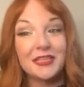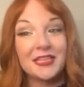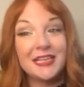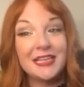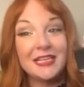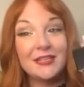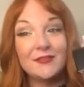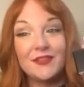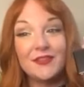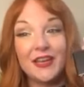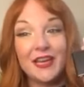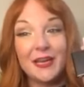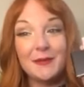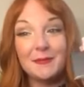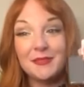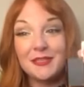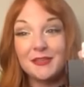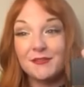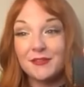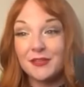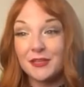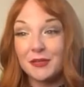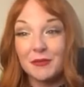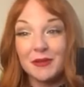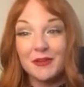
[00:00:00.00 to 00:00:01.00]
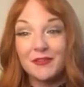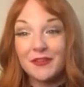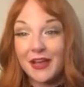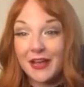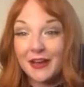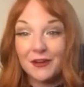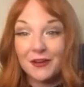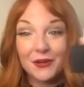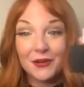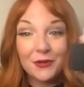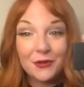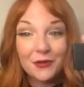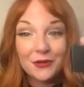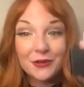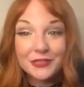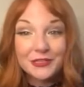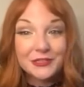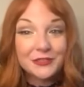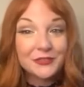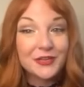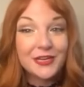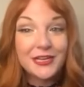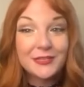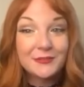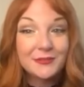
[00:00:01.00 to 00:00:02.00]
these vapes, even though we've had our horror
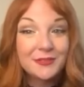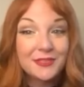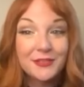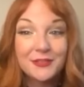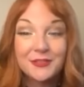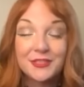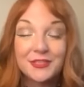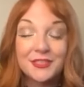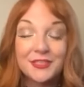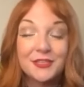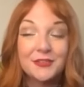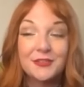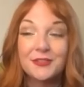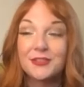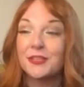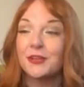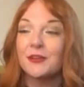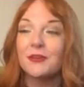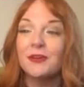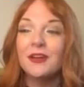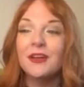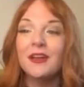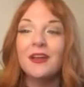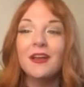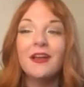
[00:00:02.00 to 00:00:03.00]
stories with those too. So